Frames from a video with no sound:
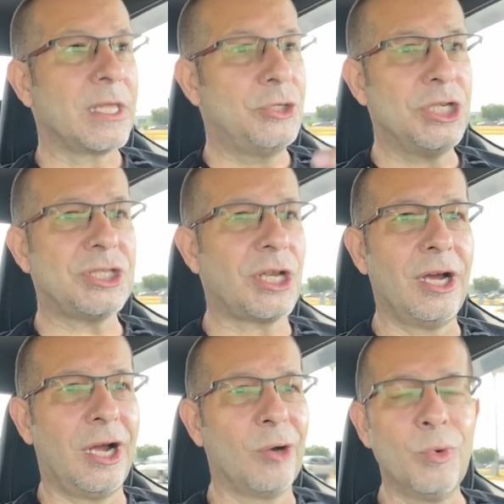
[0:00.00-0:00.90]
just
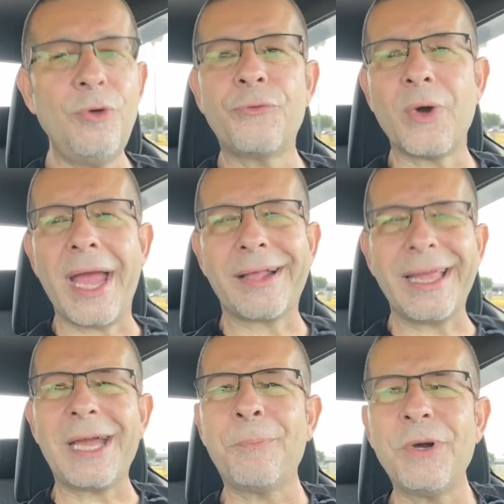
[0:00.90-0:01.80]
a, a roof rack,
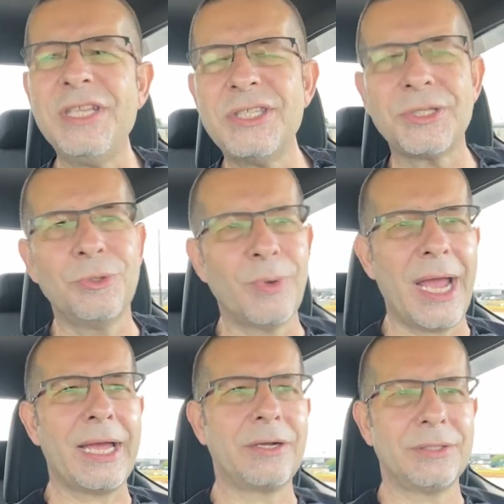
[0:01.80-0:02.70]
like a Prinsu
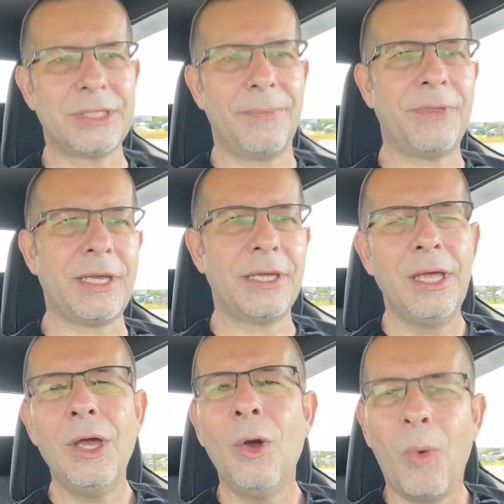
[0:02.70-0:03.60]
rack or something?
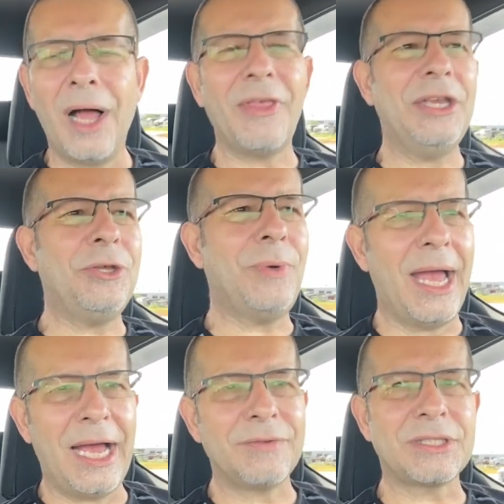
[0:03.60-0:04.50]
While they do
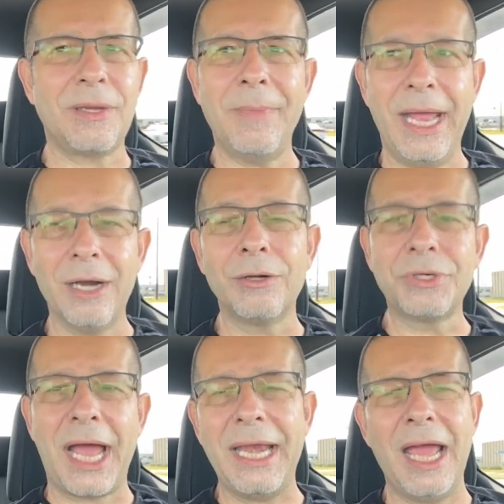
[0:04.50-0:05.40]
have some
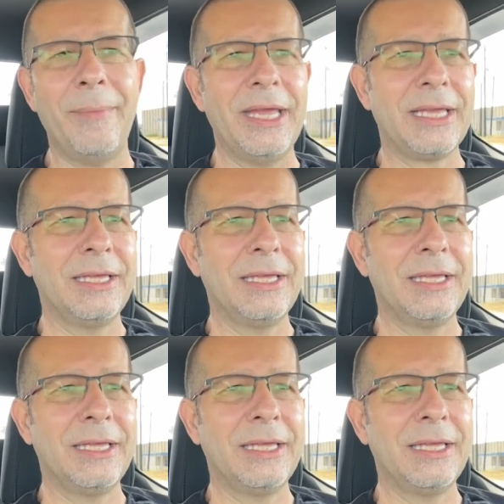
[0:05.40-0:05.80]
aerodynamic...